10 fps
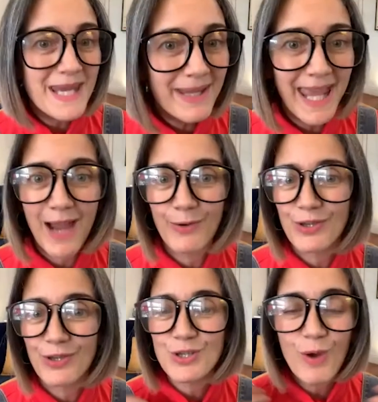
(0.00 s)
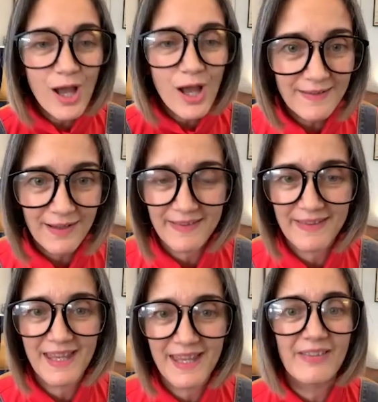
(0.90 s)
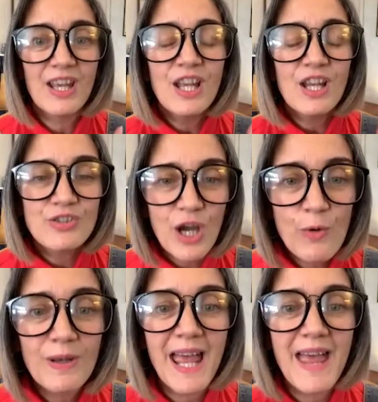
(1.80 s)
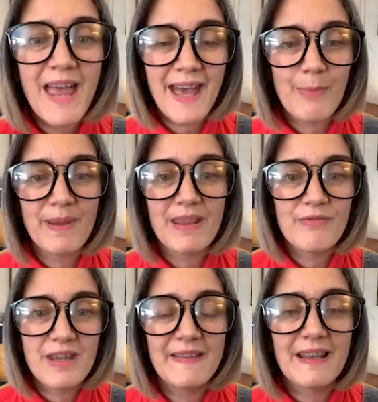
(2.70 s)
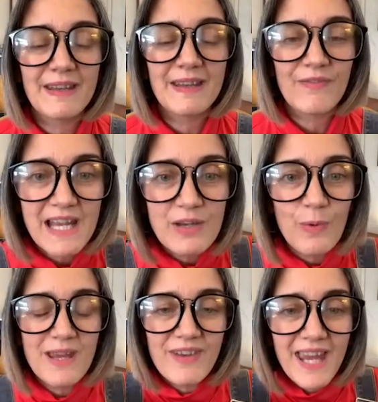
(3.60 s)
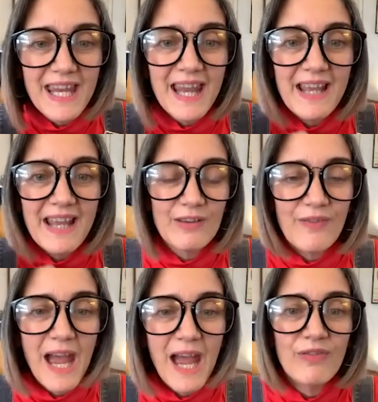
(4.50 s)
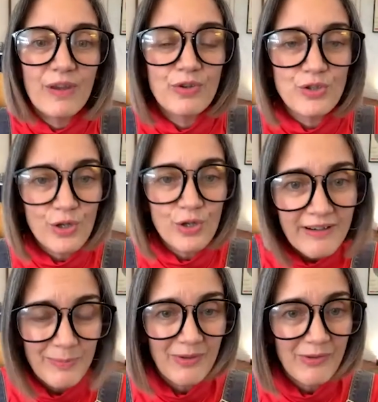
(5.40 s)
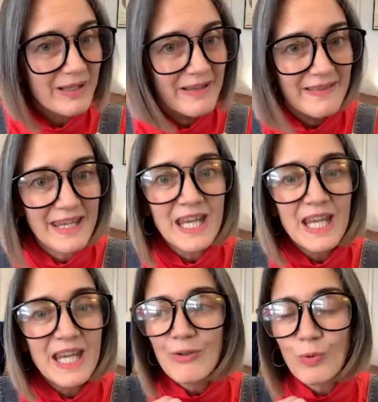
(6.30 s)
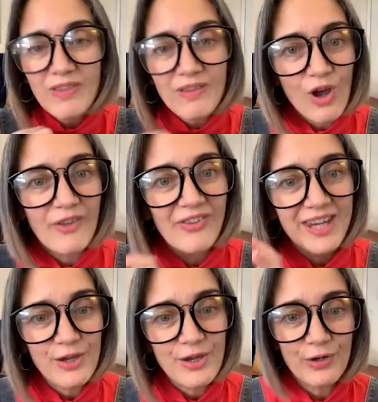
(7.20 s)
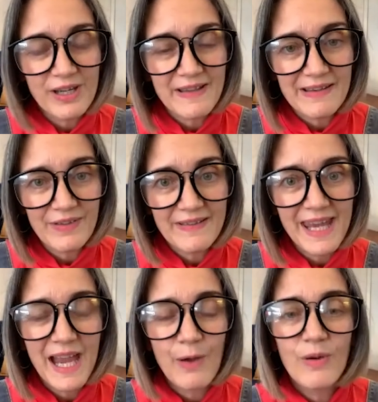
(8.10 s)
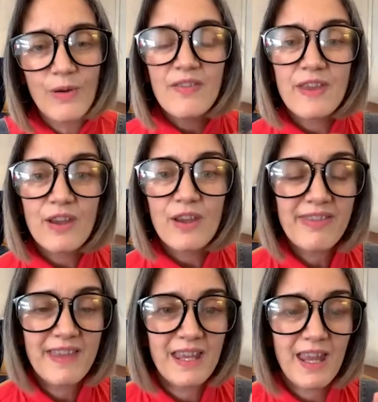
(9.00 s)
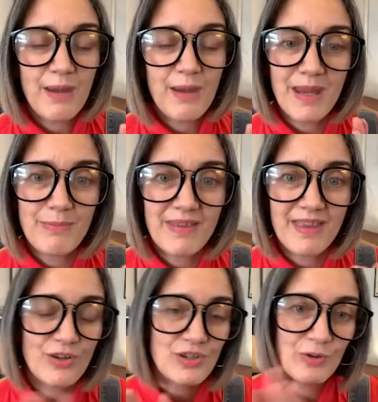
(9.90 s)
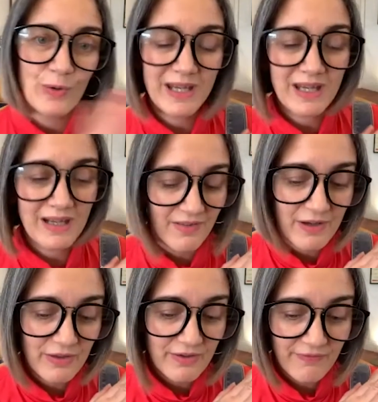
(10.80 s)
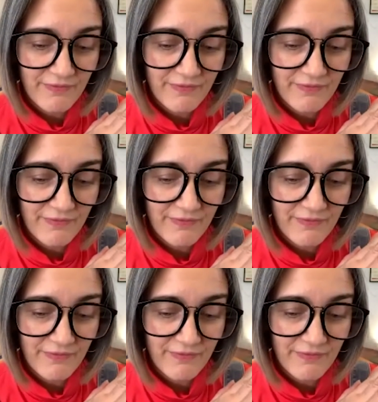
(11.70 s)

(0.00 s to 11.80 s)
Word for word: a meme account you can do all sorts of things don't let that be the reason find a way of getting that self out of you it's your responsibility with god to get your creativity out the other thing it made me think just quickly on the